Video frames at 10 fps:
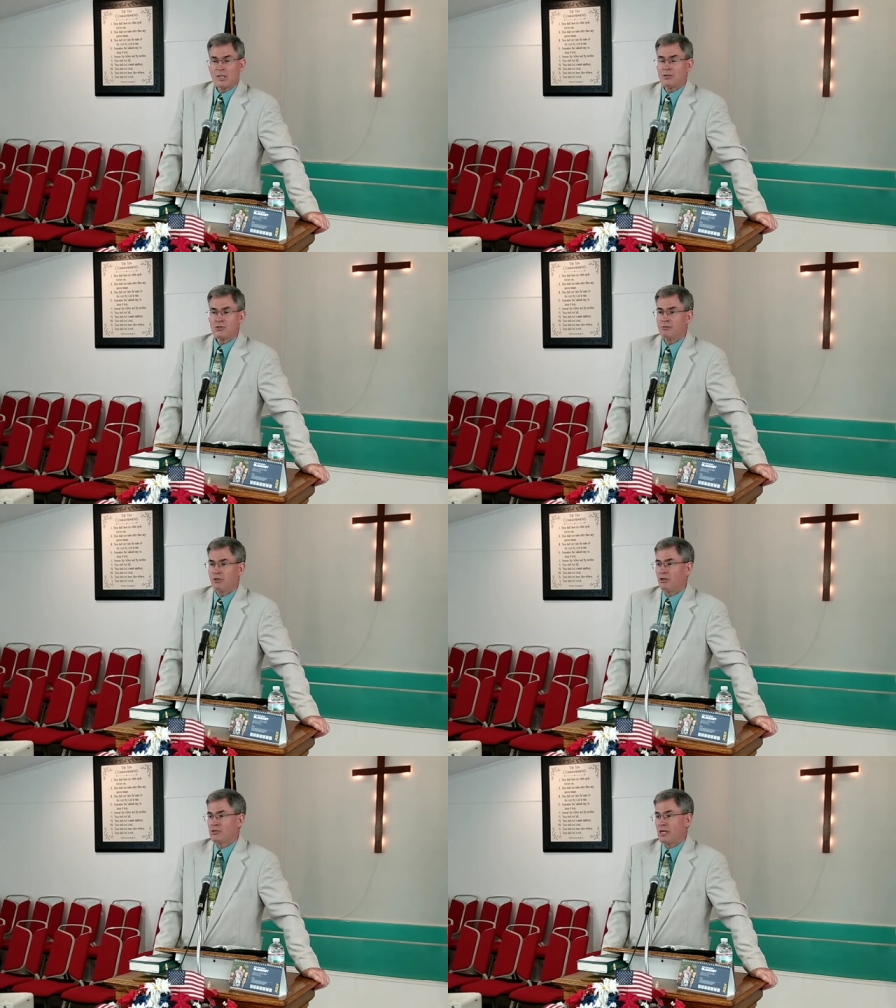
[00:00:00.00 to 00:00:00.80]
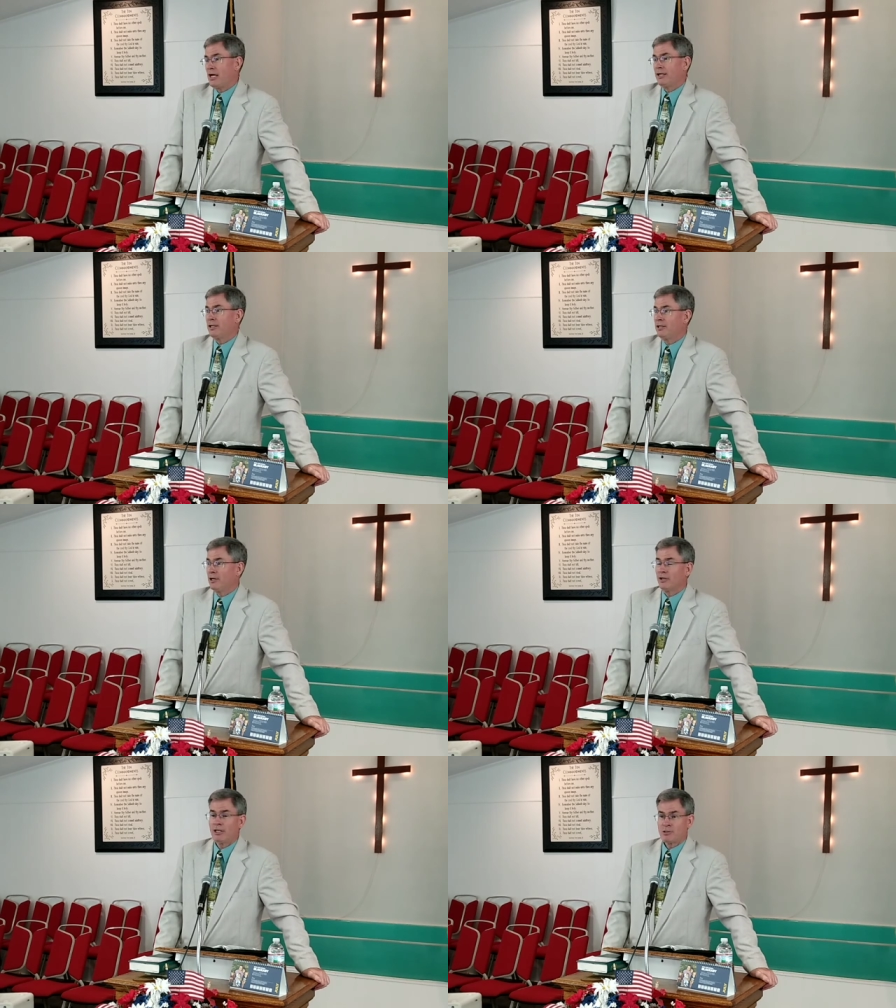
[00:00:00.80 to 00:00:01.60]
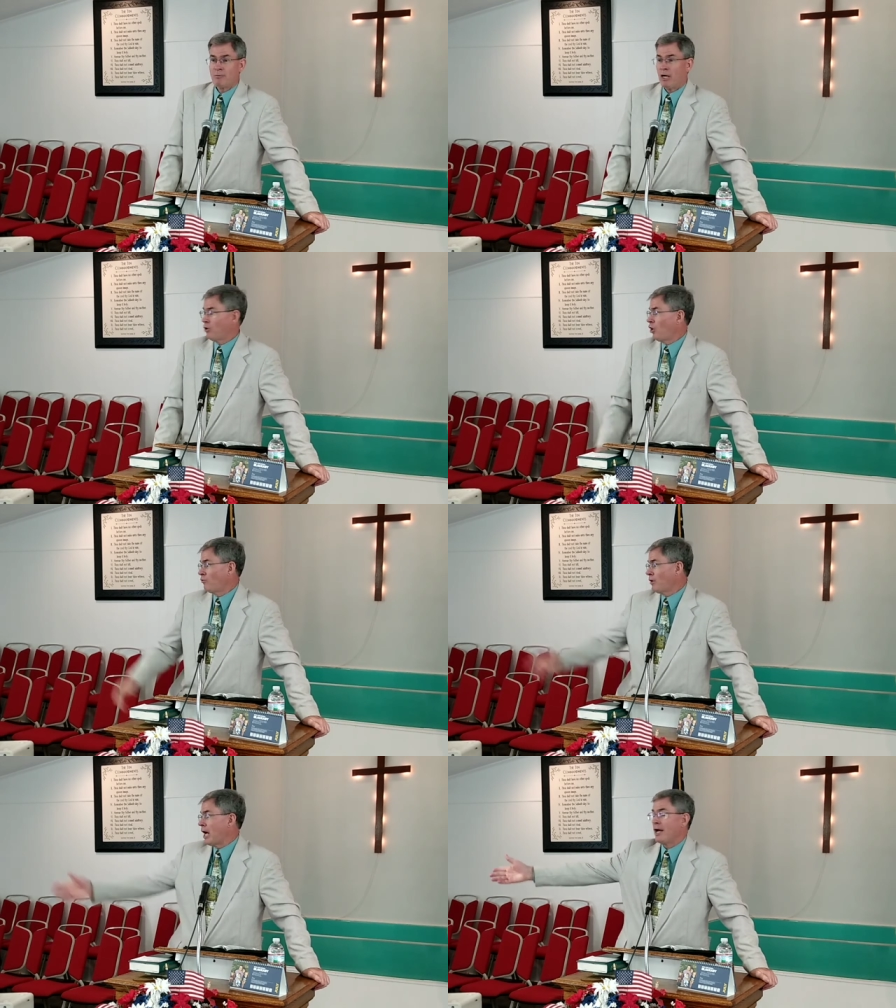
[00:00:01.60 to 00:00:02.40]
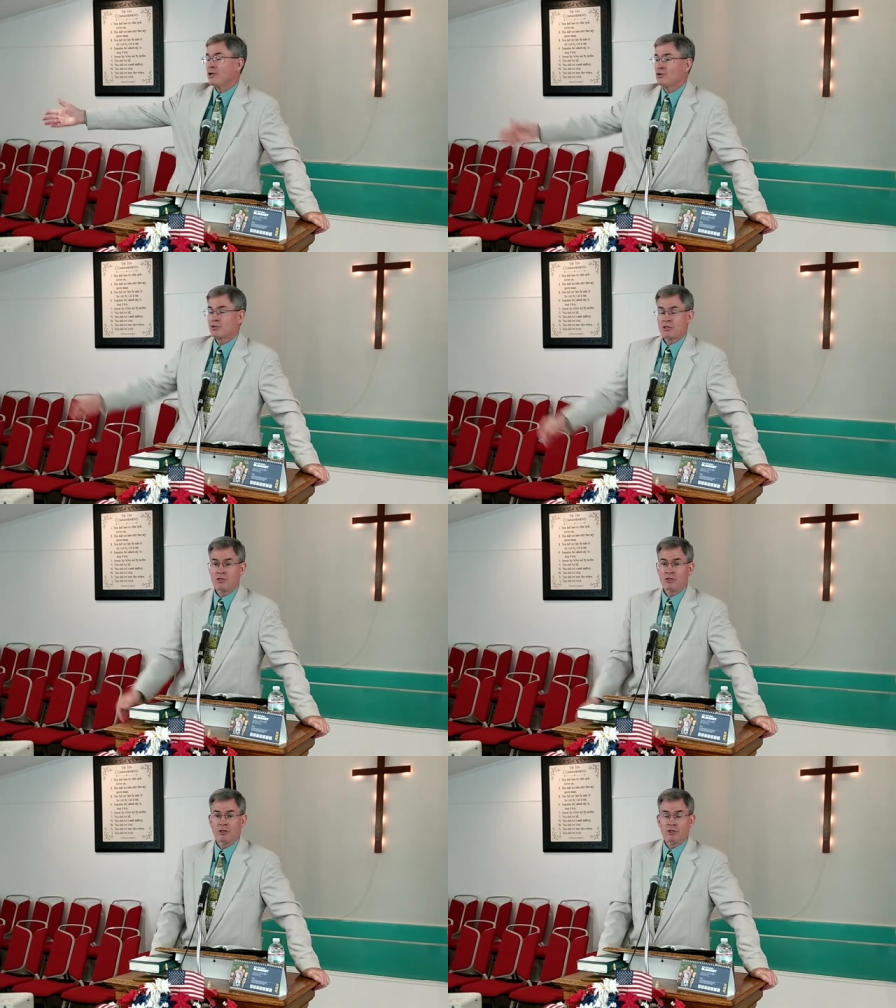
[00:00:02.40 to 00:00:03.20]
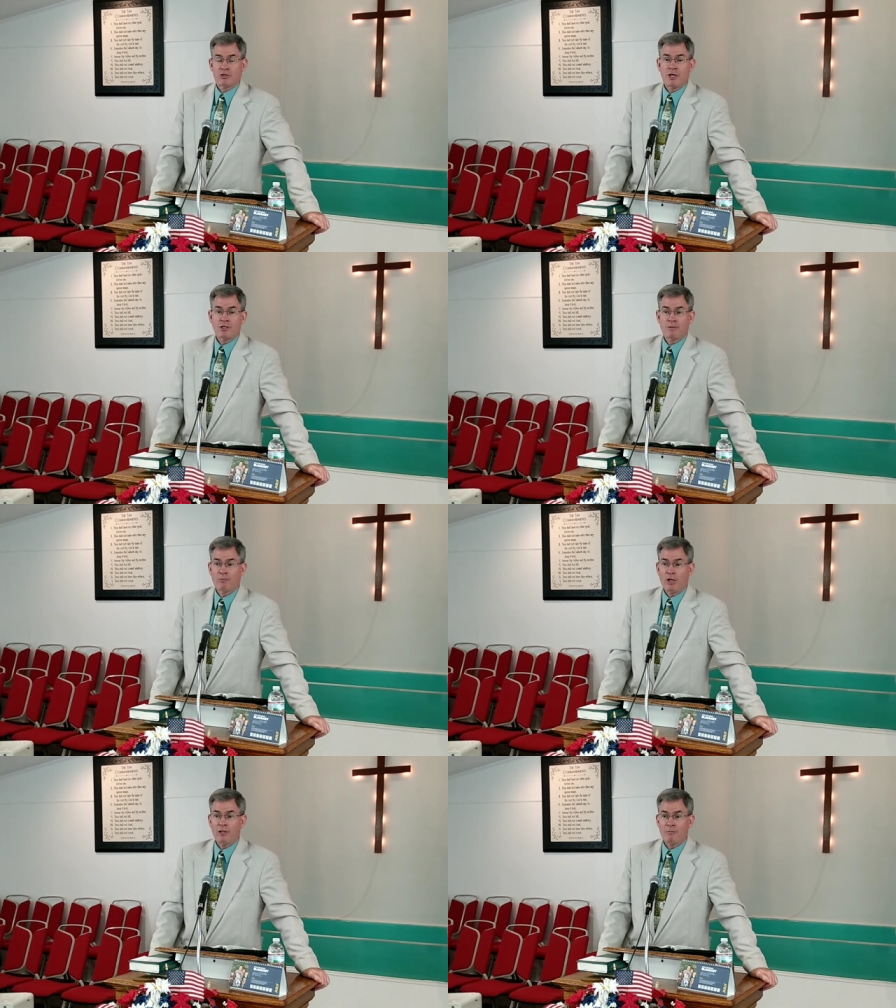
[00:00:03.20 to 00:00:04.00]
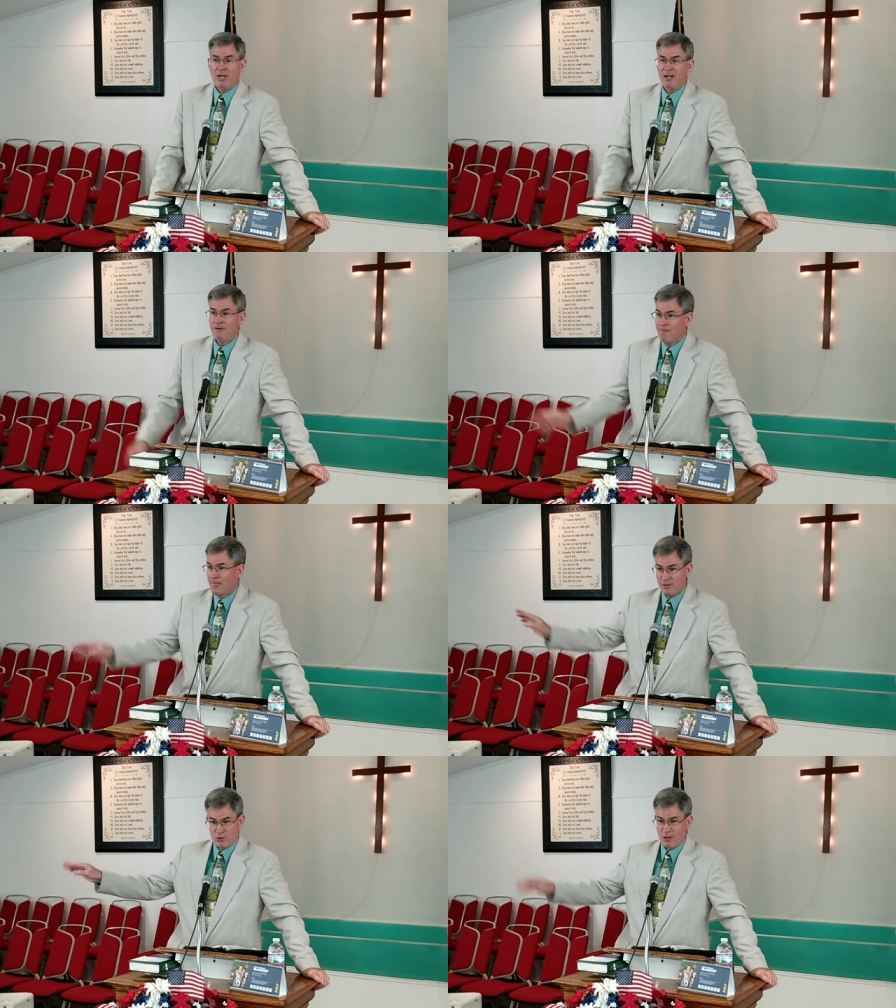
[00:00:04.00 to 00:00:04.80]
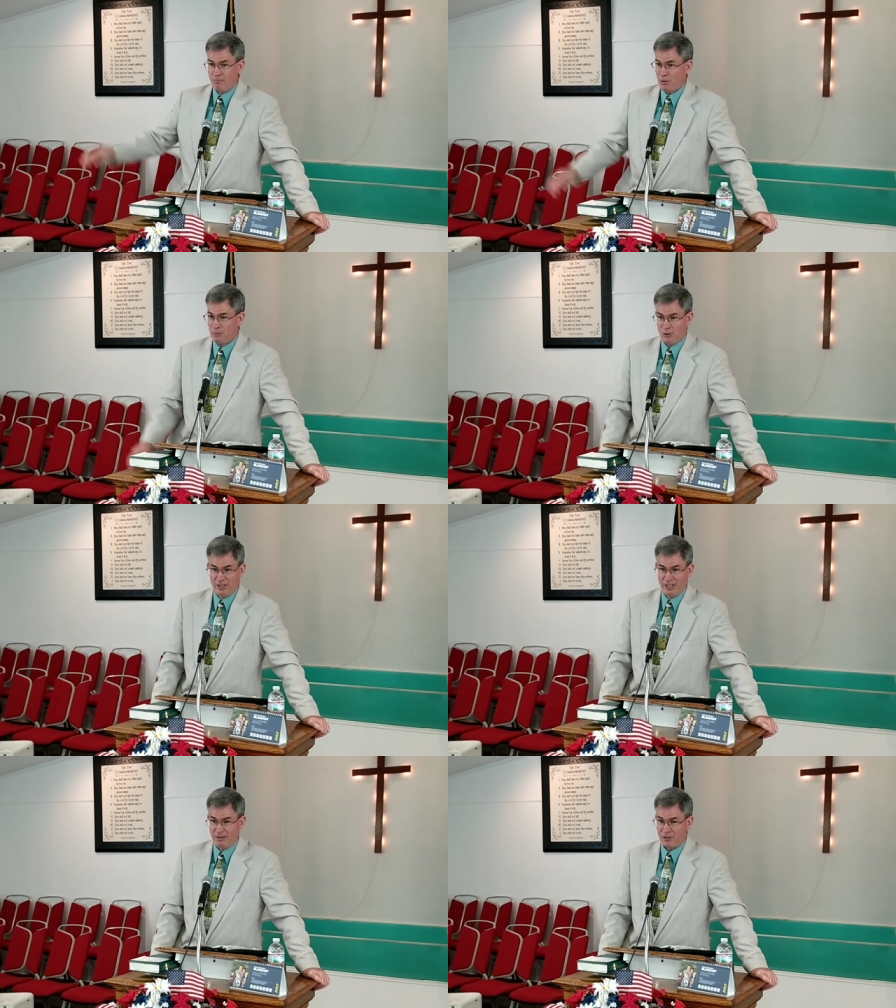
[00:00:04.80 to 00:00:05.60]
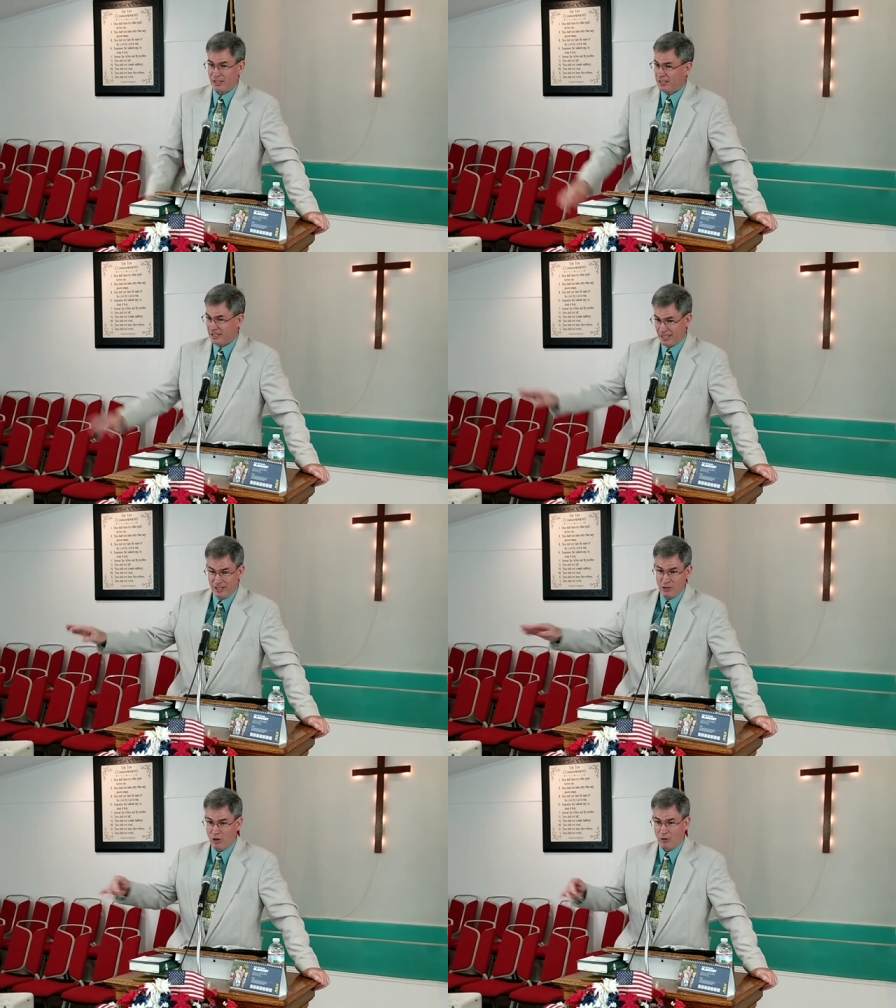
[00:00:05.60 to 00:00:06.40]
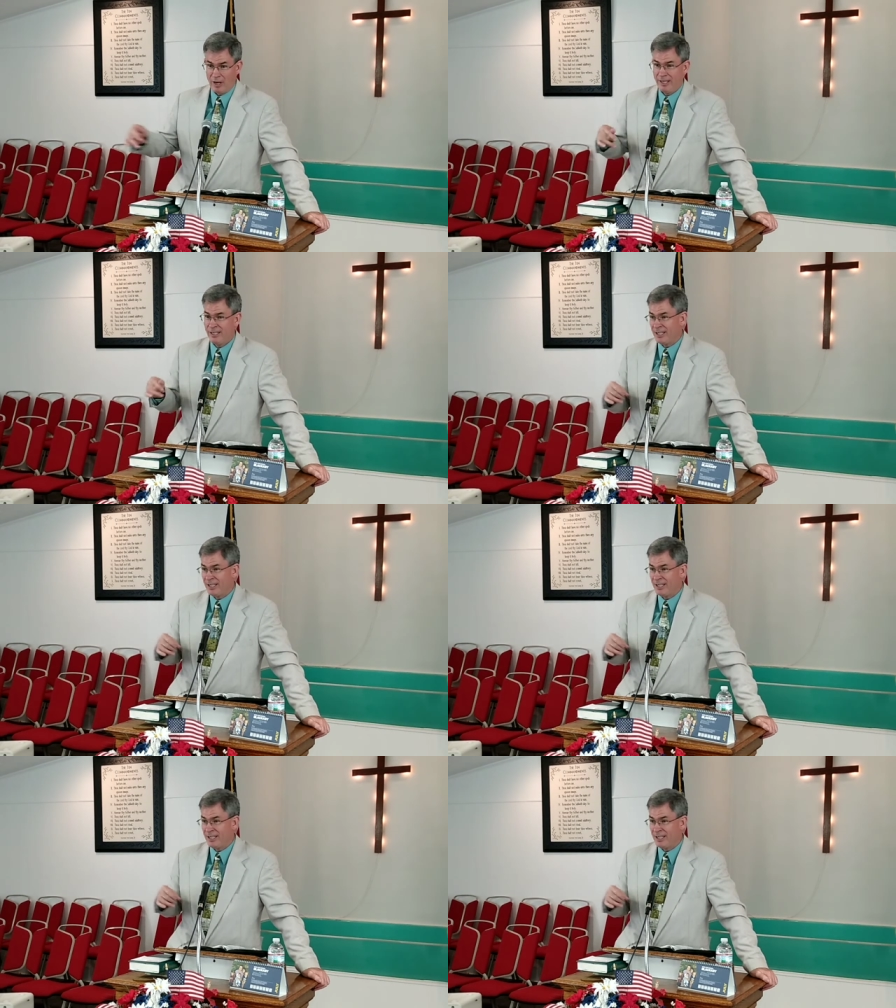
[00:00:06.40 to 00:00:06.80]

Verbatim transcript: And some of y'all say, I could care less about golf. I use it as an illustration playing the some people end up thinking that I do all right.